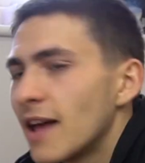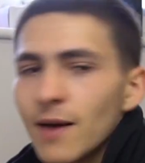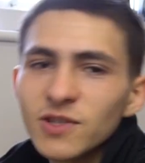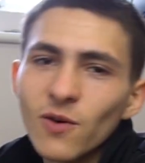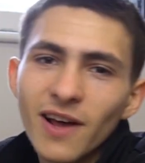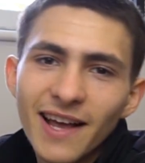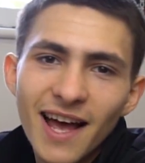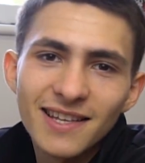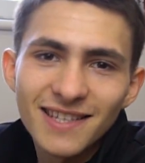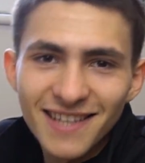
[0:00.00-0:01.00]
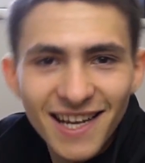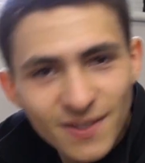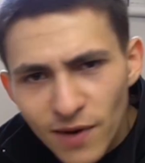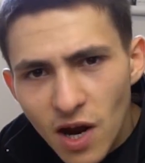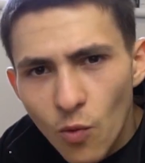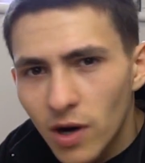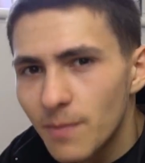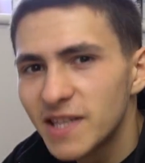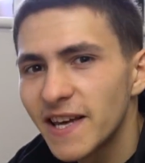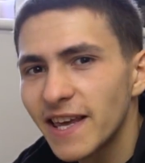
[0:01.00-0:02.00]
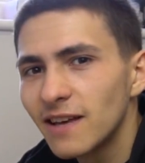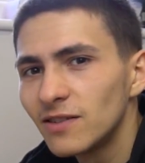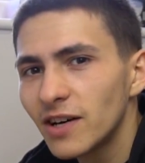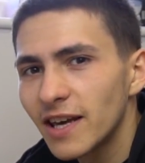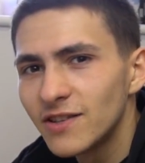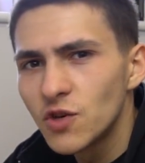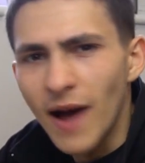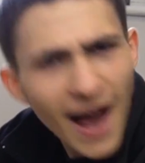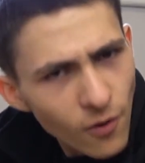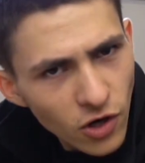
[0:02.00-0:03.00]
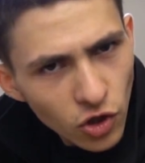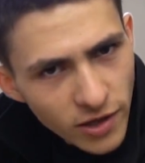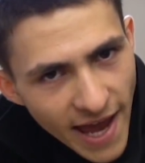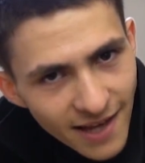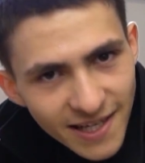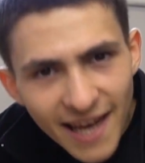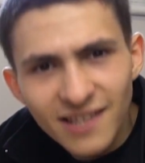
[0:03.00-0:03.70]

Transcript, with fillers: Hey, what's going on guys? In today's video, we're gonna be taking a look into how to create a